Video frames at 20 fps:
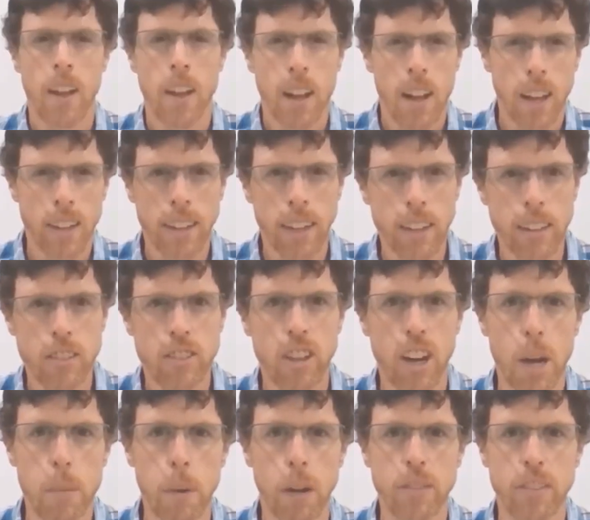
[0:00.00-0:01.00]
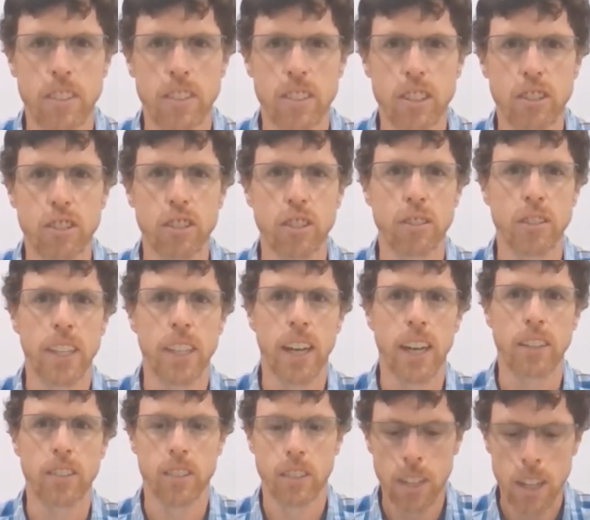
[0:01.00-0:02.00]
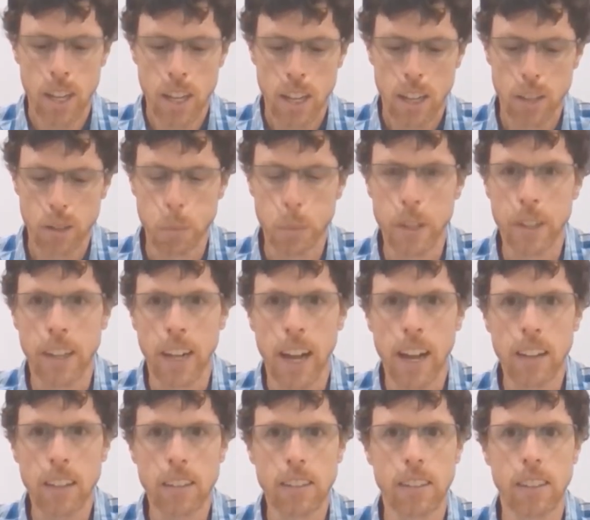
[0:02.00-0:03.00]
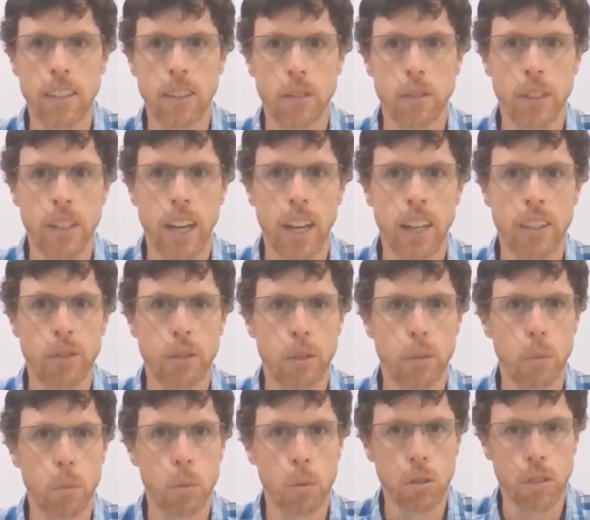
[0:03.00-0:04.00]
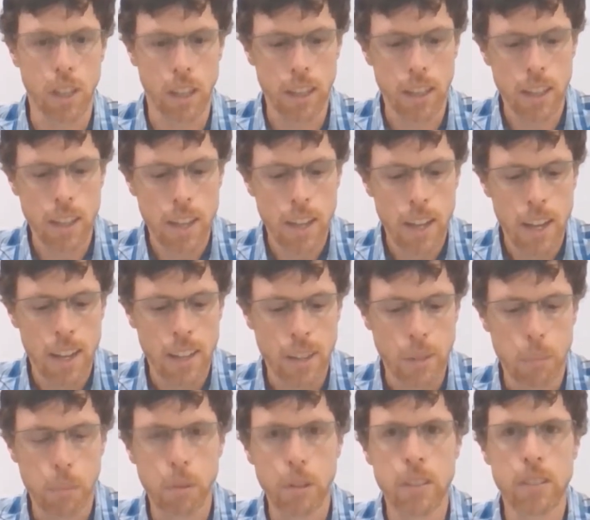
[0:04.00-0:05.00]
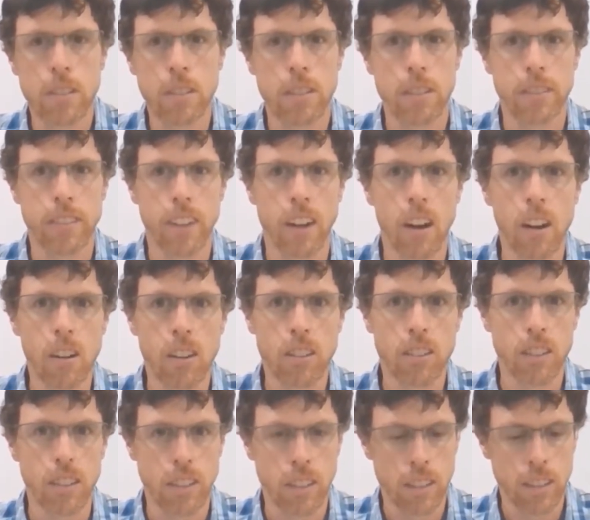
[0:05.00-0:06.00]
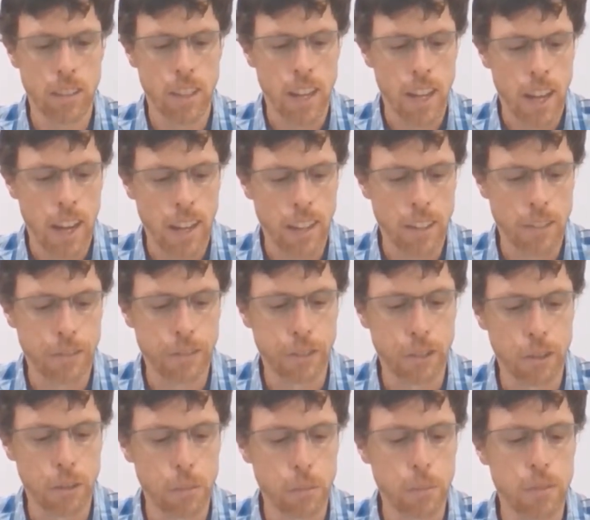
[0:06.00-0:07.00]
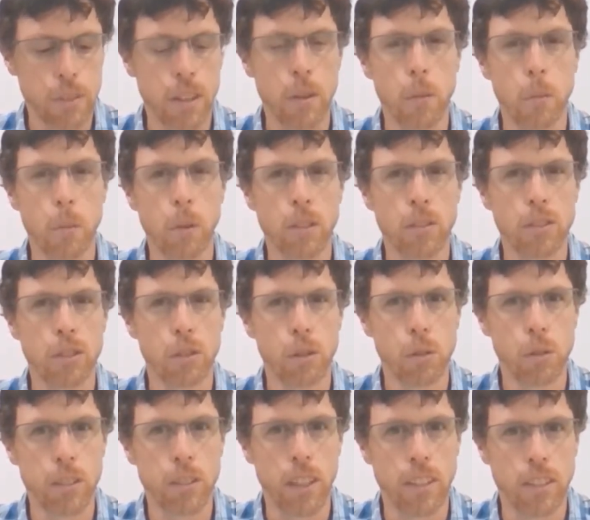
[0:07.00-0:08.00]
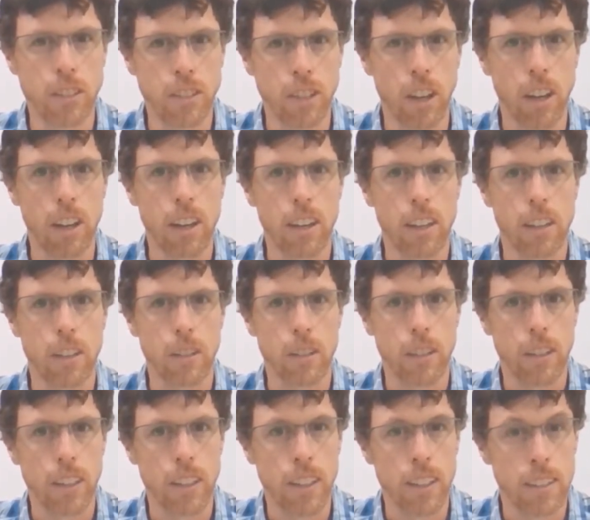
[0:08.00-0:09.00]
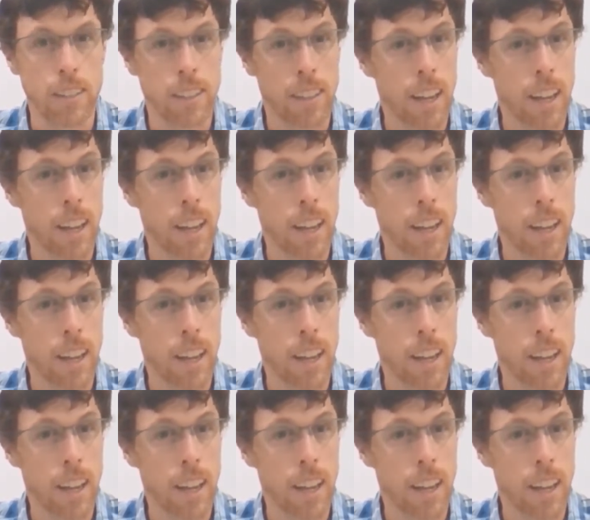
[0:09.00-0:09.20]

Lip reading: Another type of addition reaction is where an alkene reacts with water in the presence of an oxidant and it forms what's called a diol. It's an